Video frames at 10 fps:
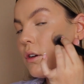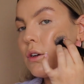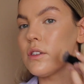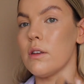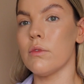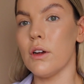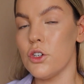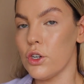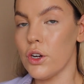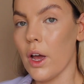because sometimes
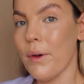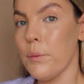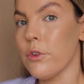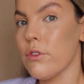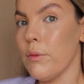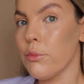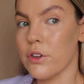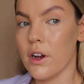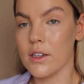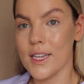you can go in with cream
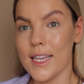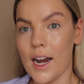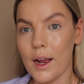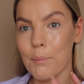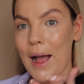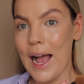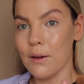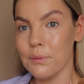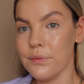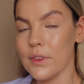products and they're like
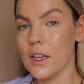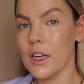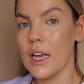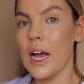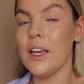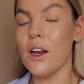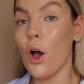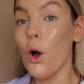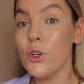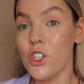bam and you're like,
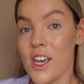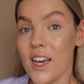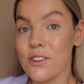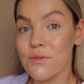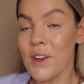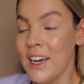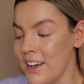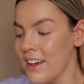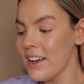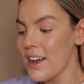oh shit.
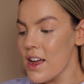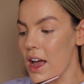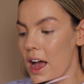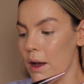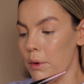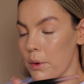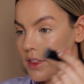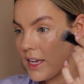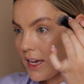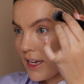But with
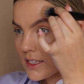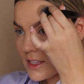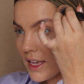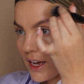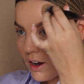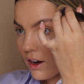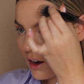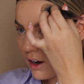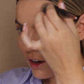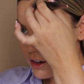these, they
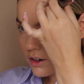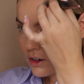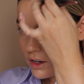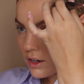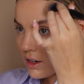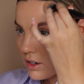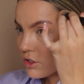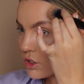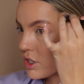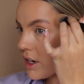are
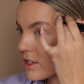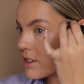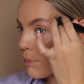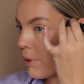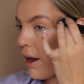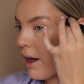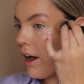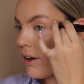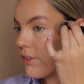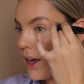just the
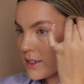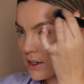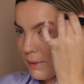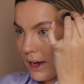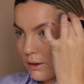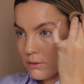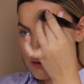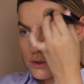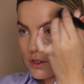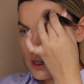perfect amount.